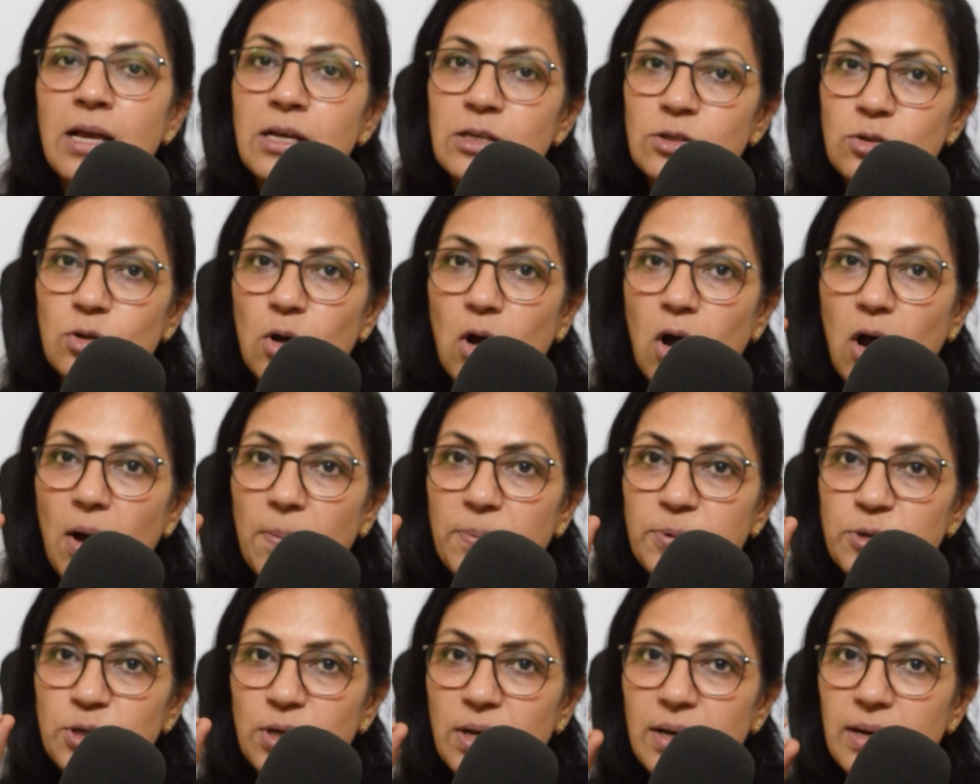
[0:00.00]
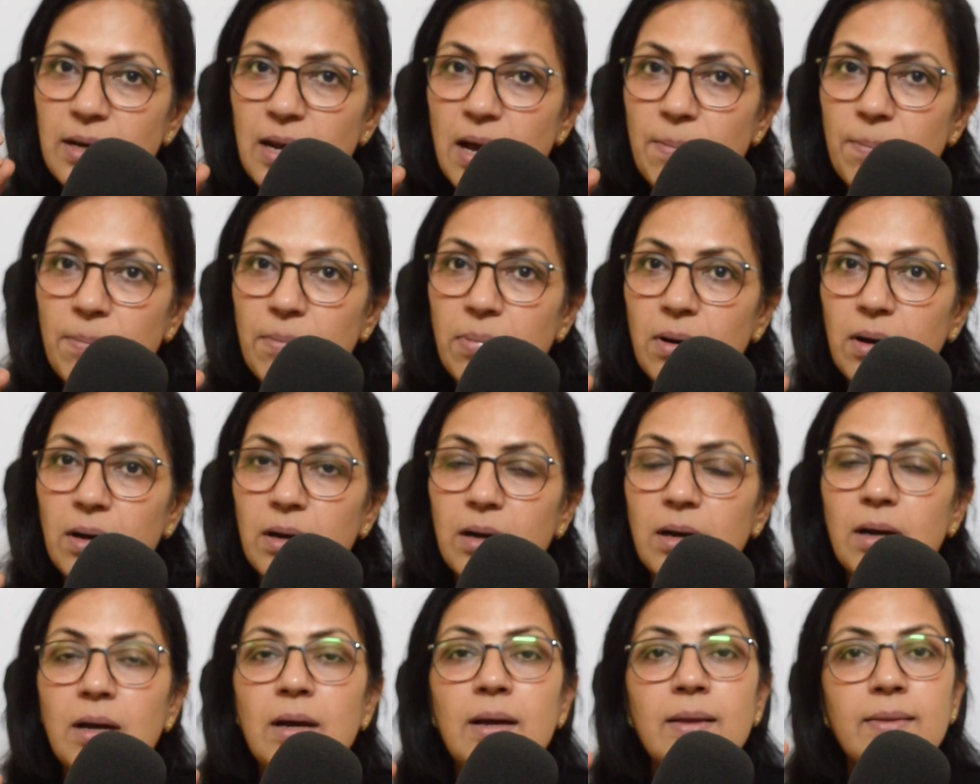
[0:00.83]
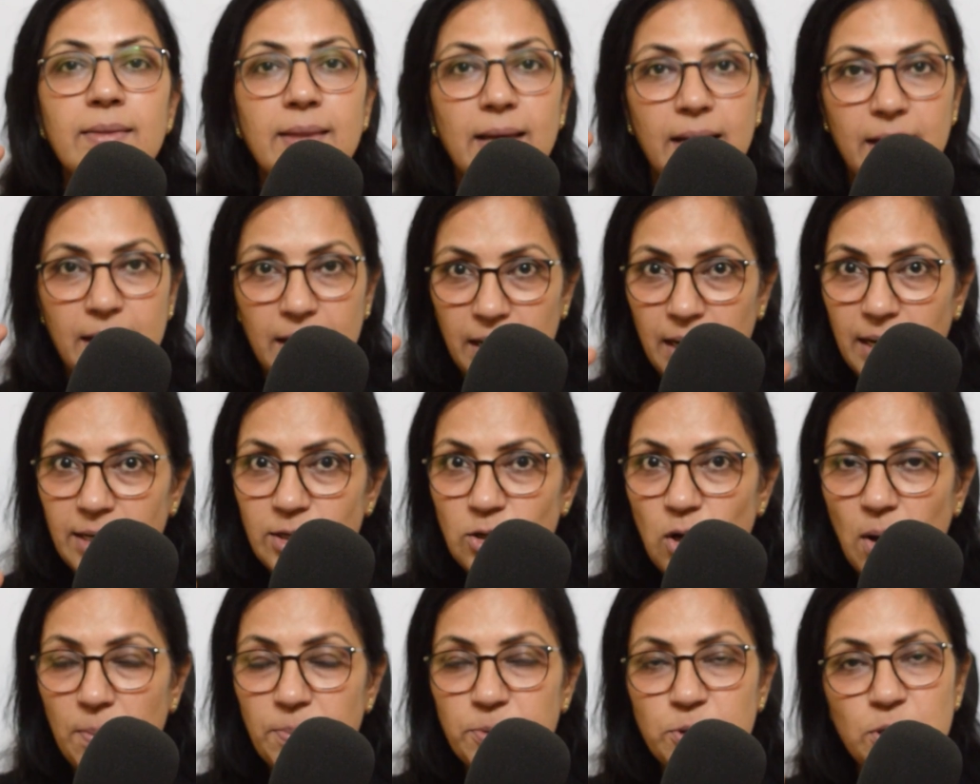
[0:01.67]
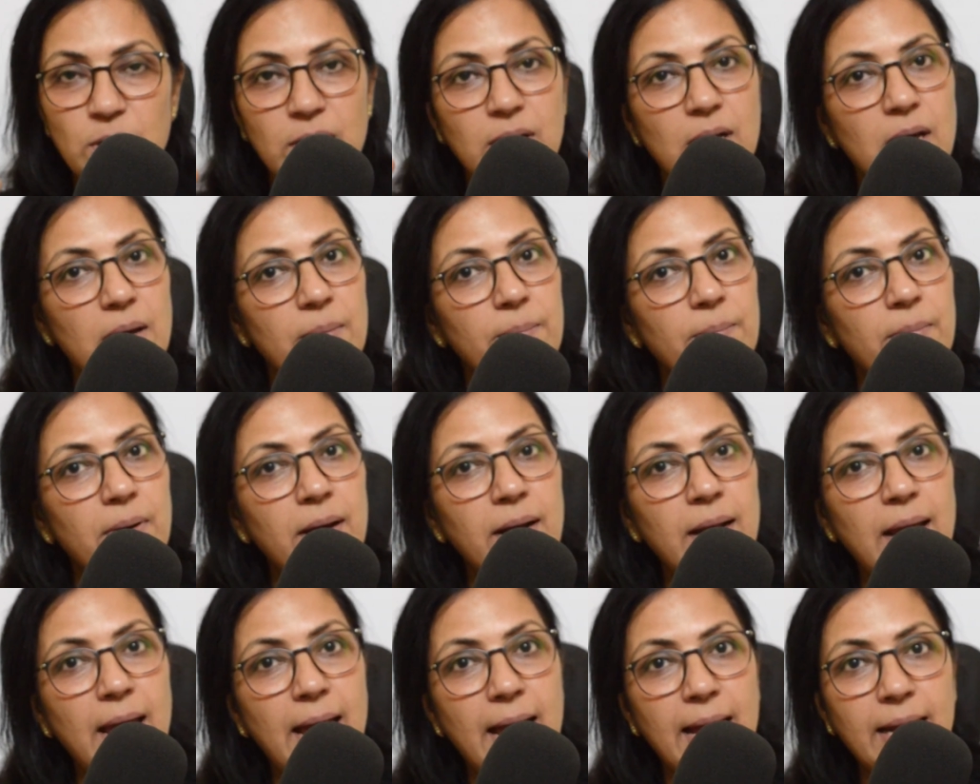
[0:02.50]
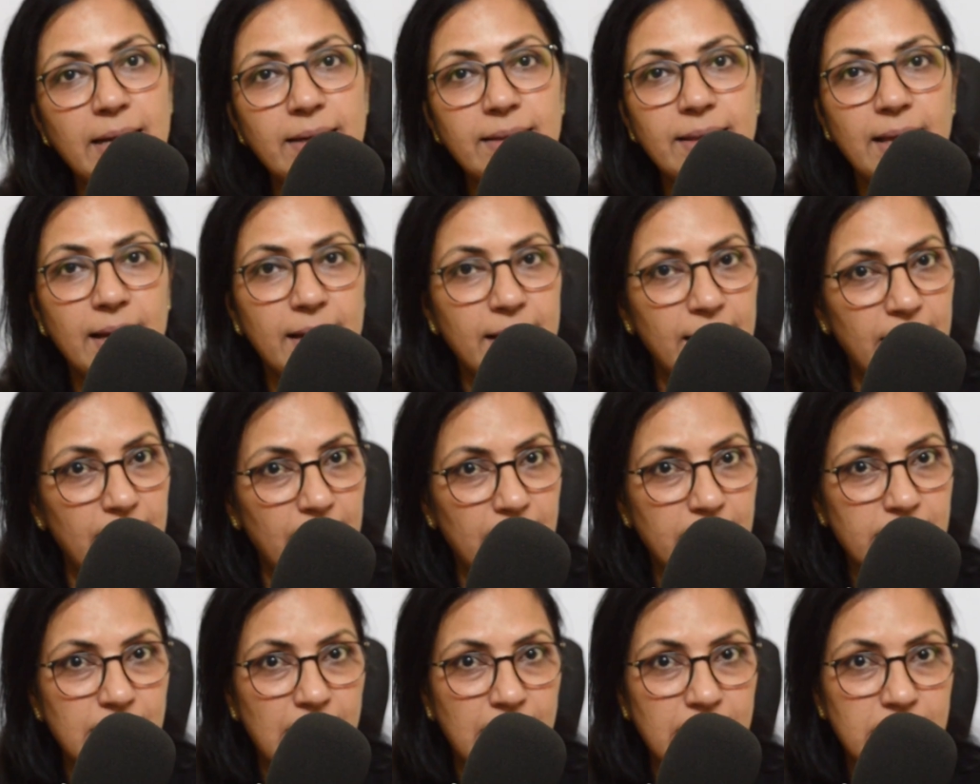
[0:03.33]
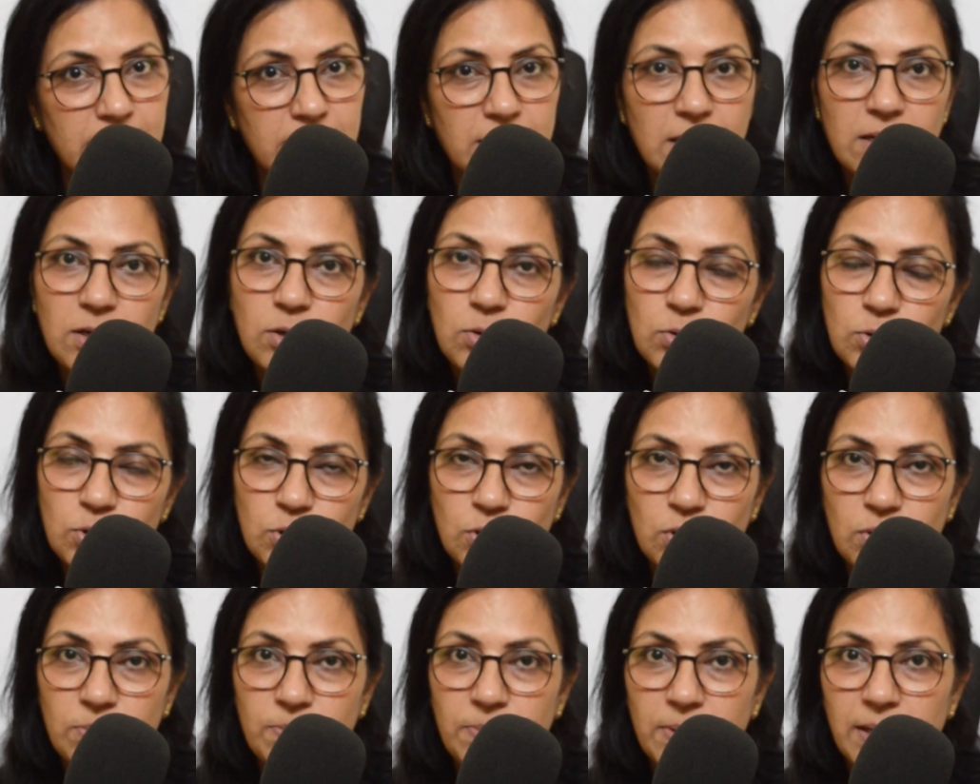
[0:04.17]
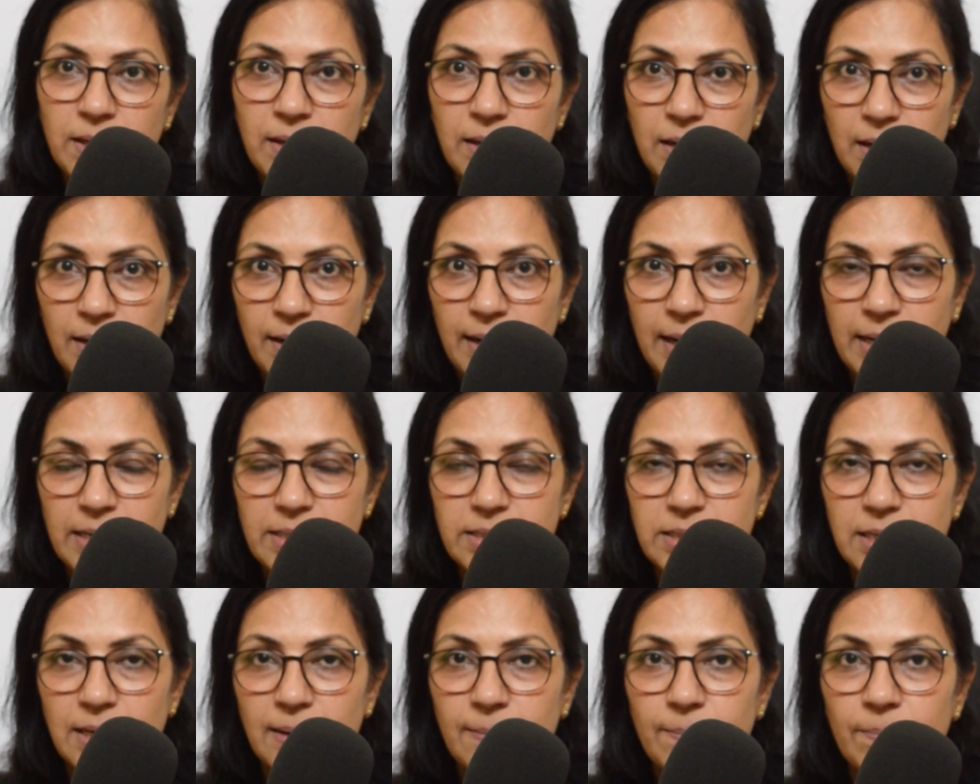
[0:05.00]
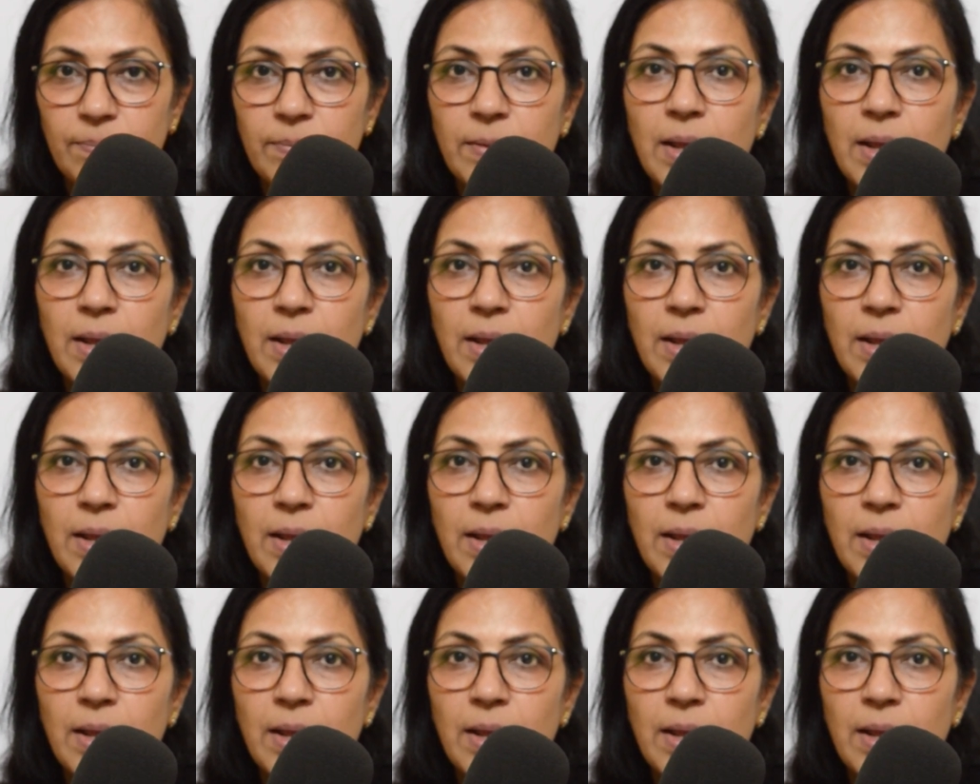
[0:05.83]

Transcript: So option number, the correct option number and the correct answer you should be writing.